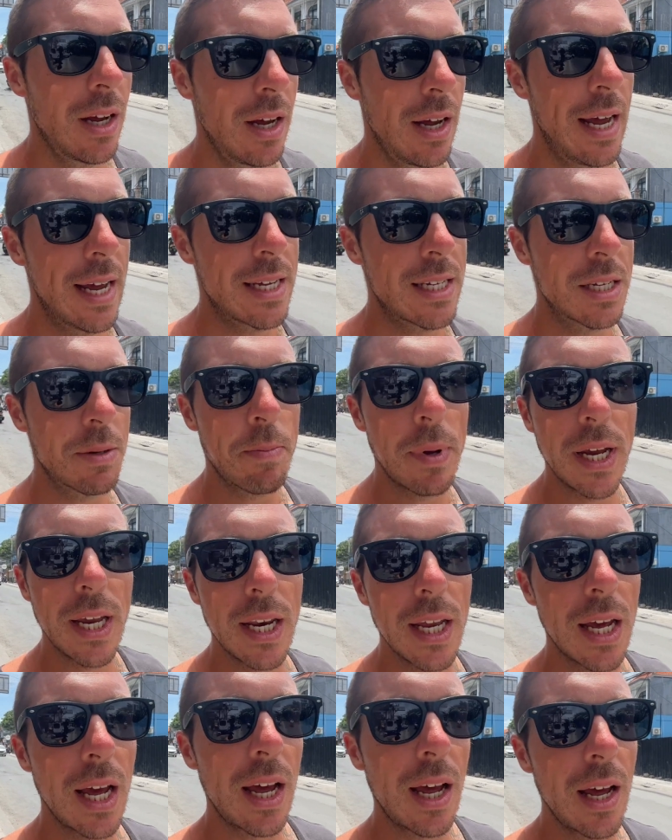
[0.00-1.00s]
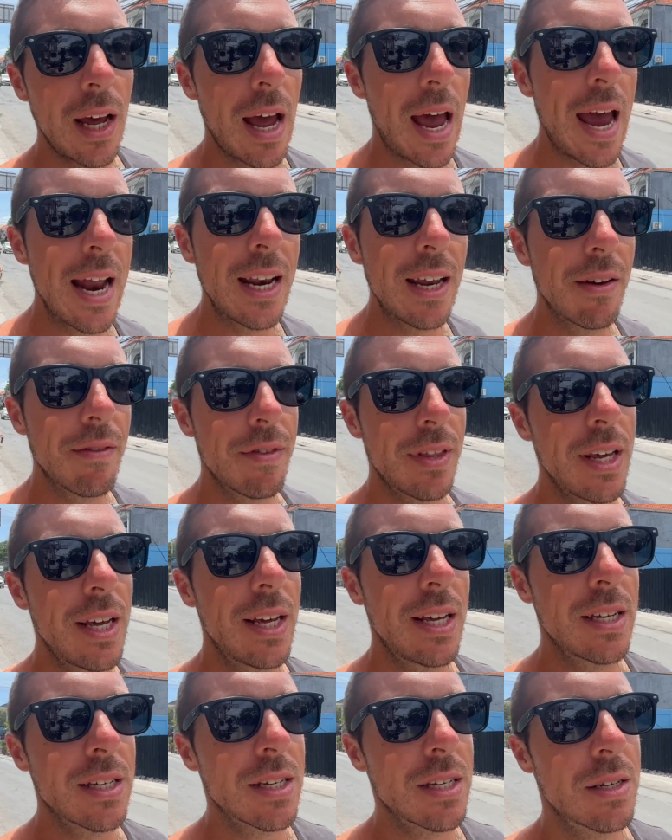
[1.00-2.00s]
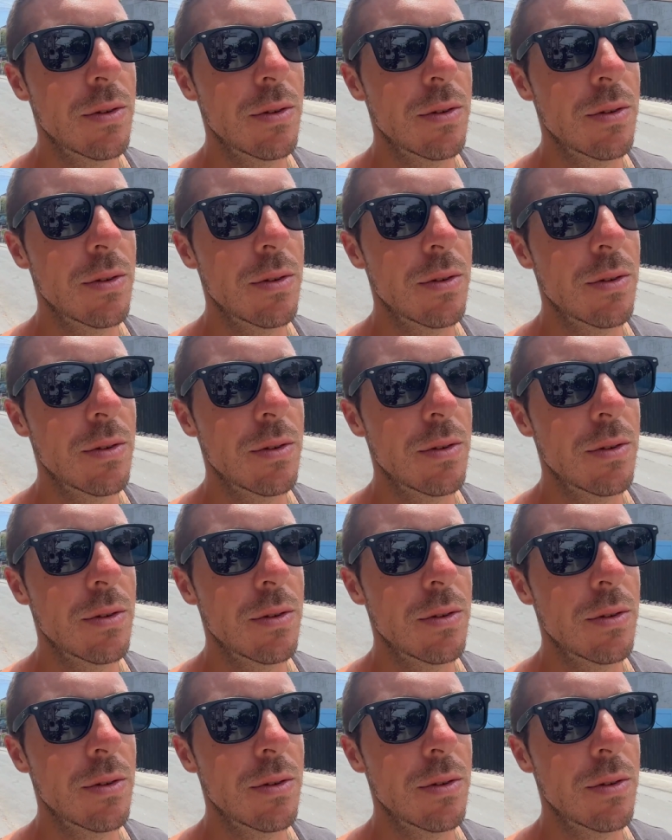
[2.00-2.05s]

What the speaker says: Expedia, any of these